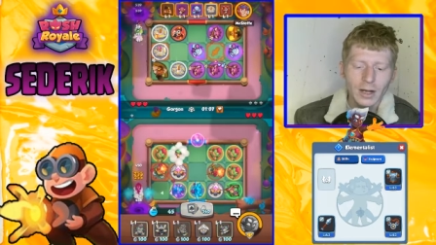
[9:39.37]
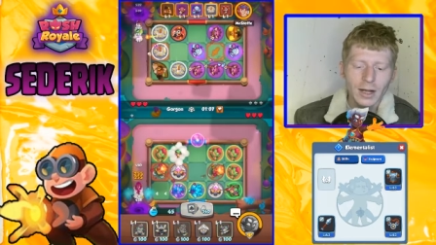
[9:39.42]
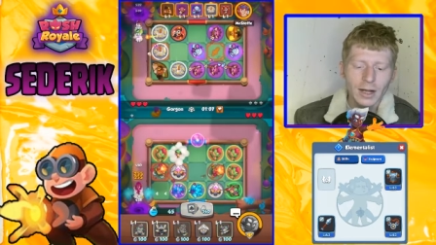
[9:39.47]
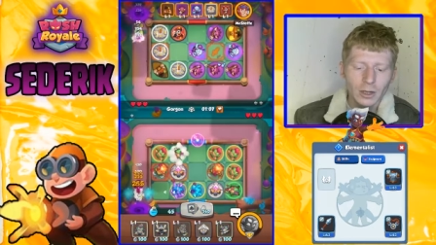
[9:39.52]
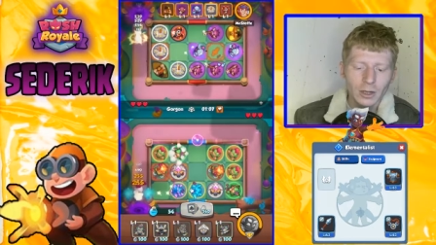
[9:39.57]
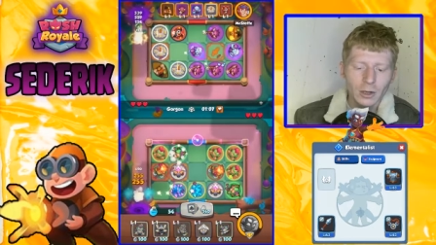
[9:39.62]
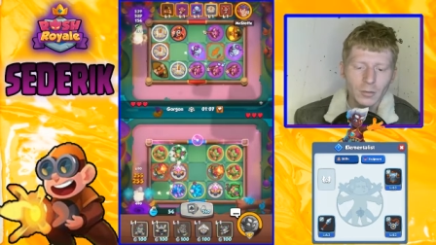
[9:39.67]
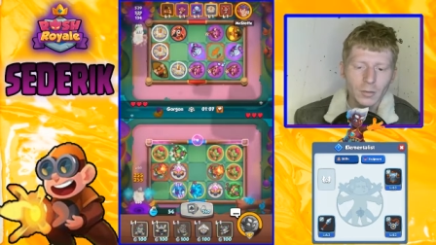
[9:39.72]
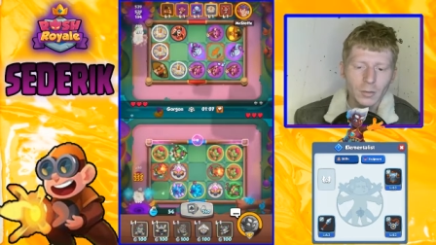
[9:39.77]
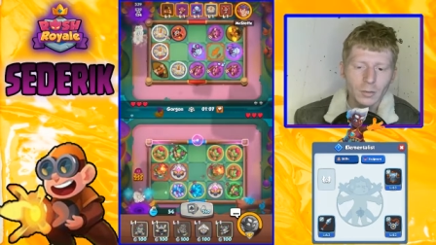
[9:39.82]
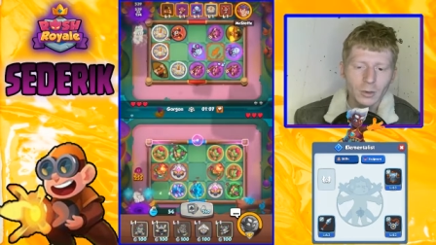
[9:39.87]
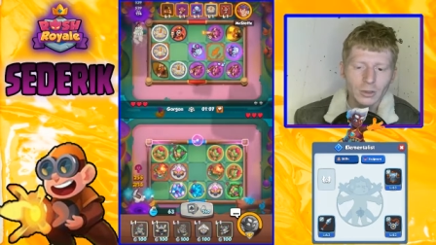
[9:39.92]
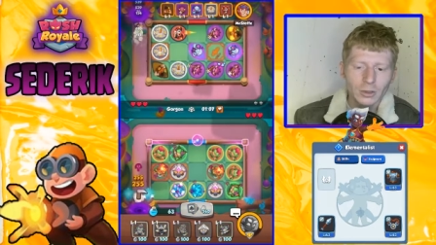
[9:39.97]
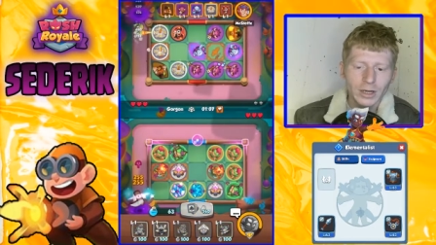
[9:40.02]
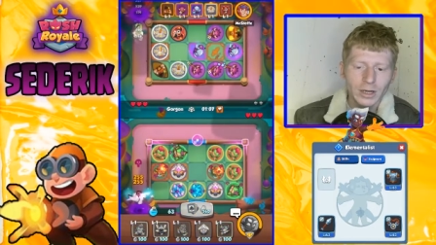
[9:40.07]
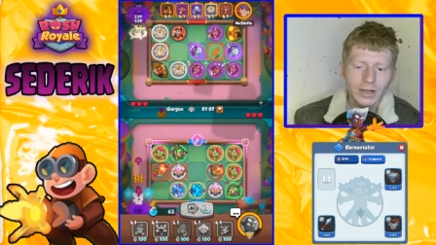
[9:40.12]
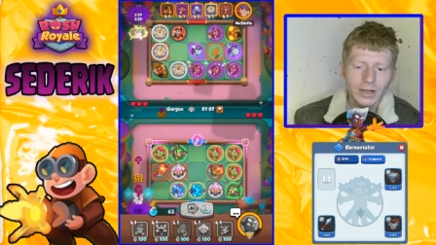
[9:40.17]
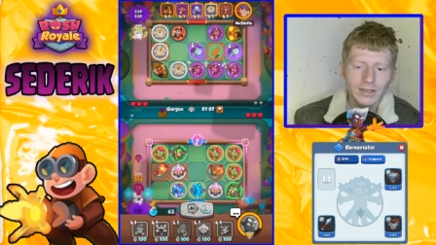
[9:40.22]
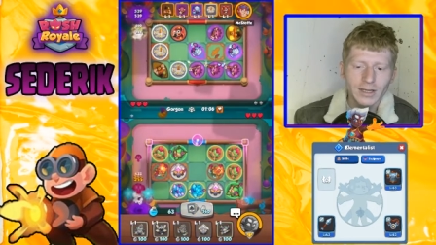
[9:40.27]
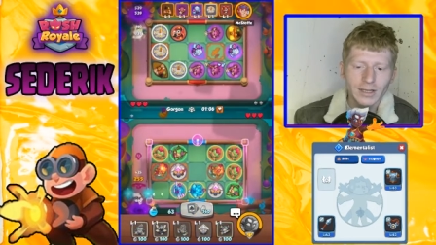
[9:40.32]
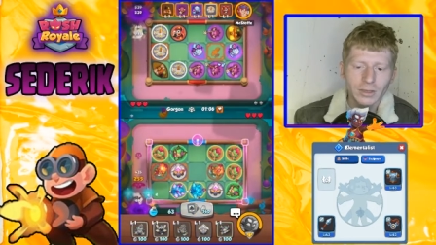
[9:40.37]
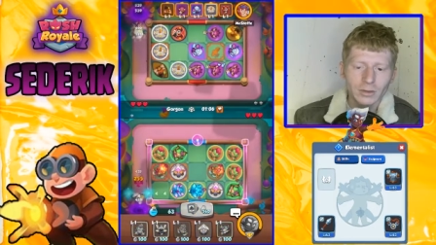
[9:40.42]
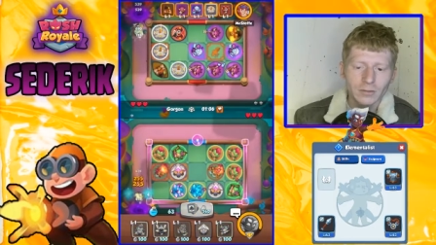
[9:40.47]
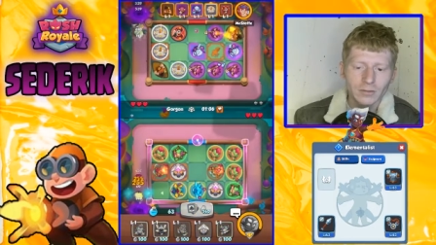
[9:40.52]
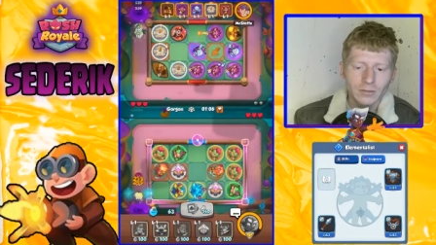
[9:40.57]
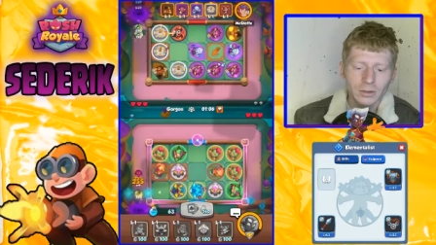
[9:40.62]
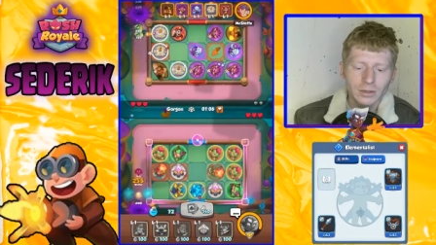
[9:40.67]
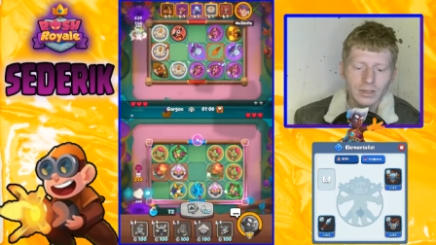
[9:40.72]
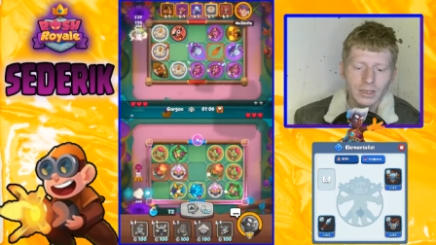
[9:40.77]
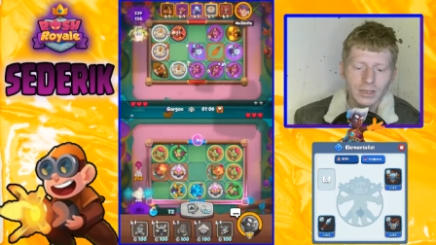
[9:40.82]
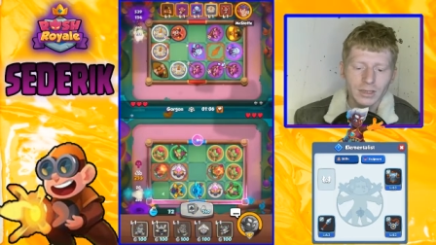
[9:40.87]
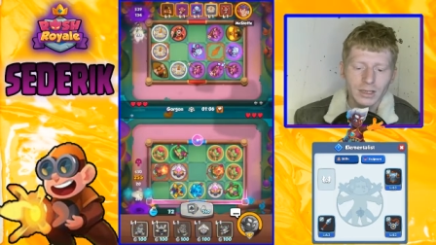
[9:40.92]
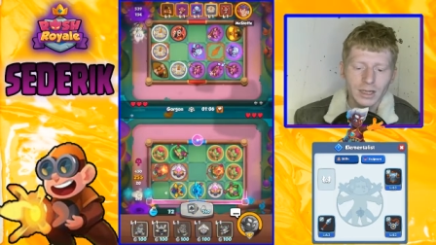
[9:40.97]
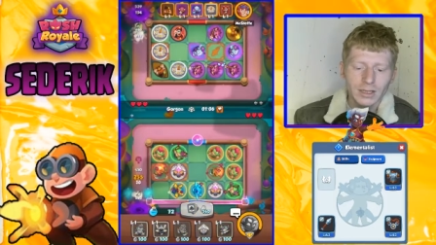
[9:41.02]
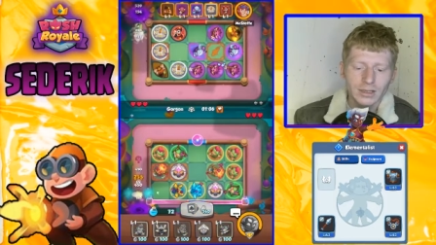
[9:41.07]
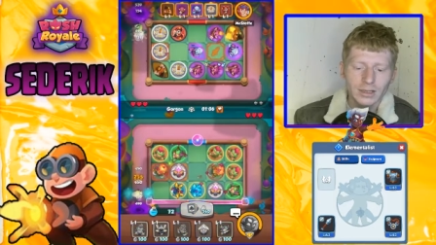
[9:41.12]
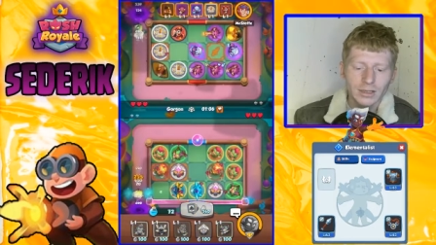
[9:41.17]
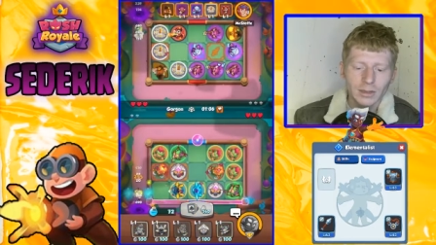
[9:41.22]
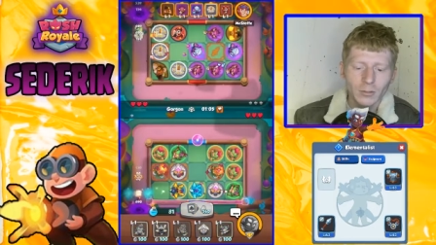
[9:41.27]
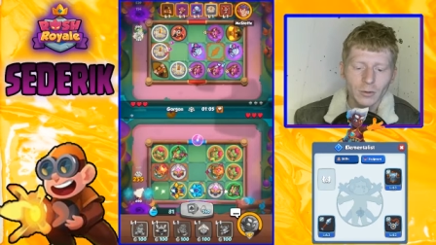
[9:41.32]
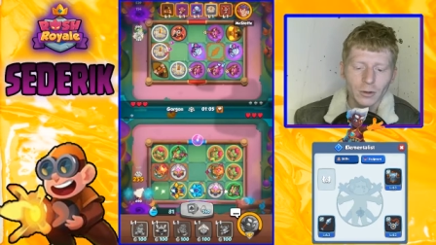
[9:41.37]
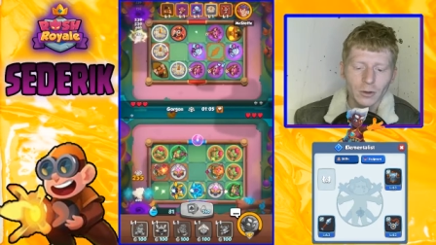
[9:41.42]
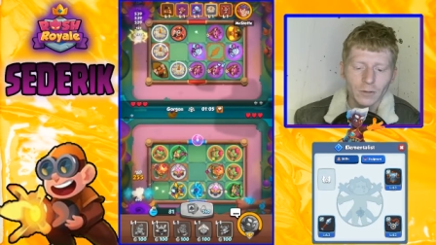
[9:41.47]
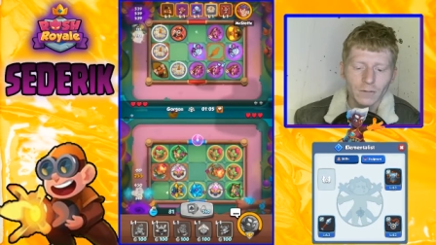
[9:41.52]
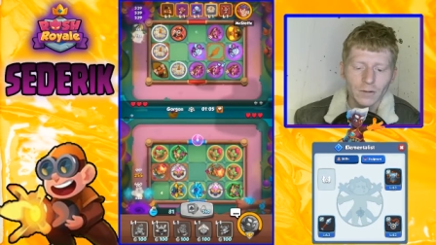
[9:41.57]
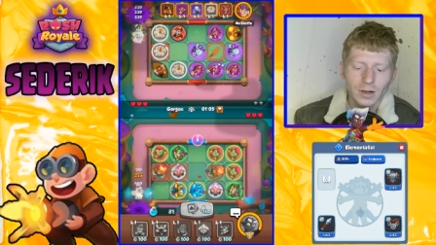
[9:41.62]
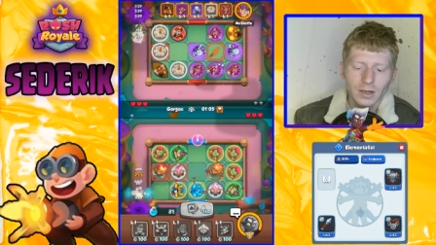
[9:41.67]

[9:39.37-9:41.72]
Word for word: A couple more Dryads there, so if he does decide to send one over,